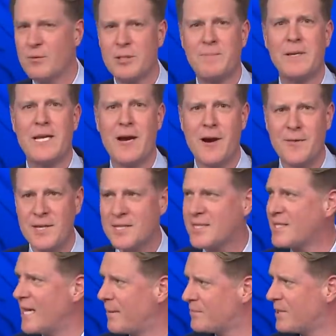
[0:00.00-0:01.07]
it was Panarin that
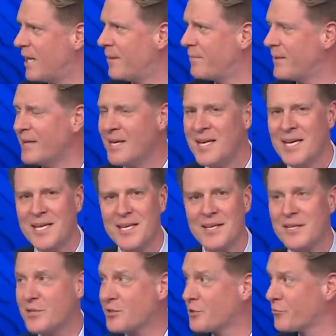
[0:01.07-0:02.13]
stepped up, and
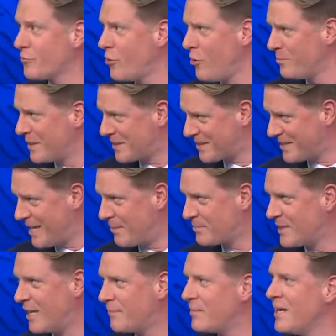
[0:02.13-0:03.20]
Strome that
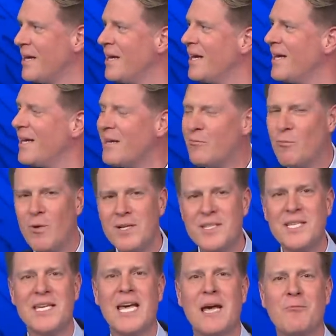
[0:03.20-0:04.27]
stepped up.
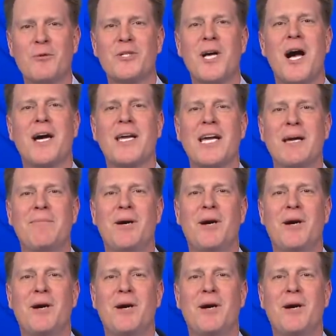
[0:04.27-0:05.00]
Once again, we're talking